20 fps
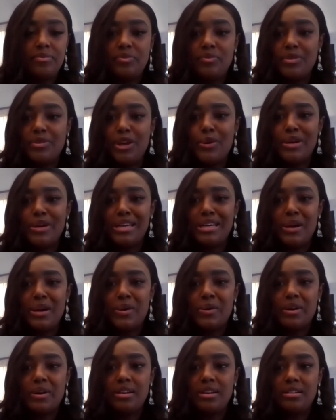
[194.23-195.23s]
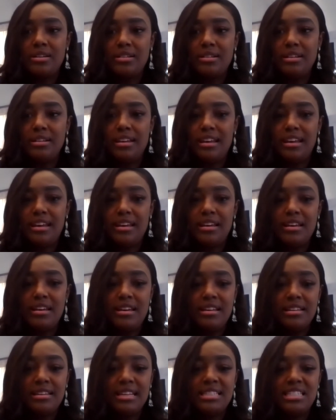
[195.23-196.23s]
Okie doke.
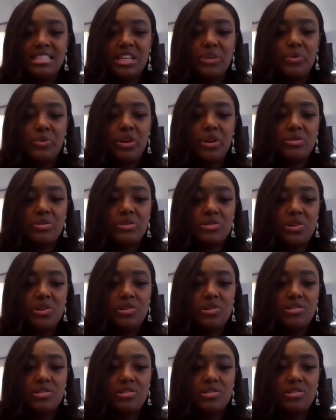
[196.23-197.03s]
Let's see what our results